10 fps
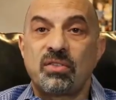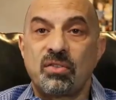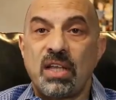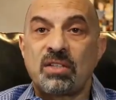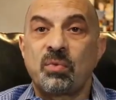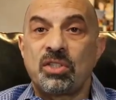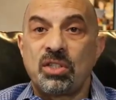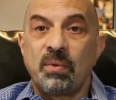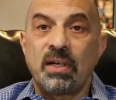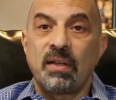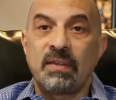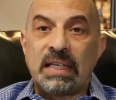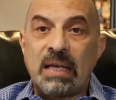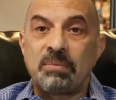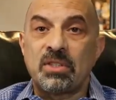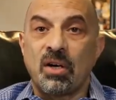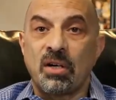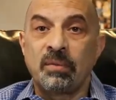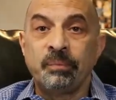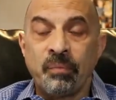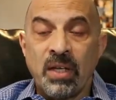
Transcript: So that's when she went on the Gemzar